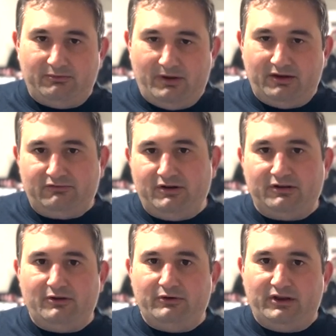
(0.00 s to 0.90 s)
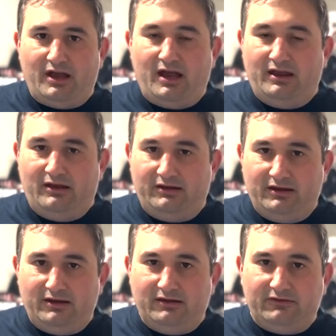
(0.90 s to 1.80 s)
Mike's running ODI on
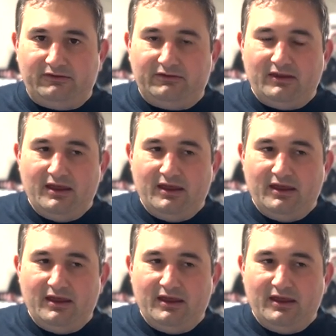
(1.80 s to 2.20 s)
his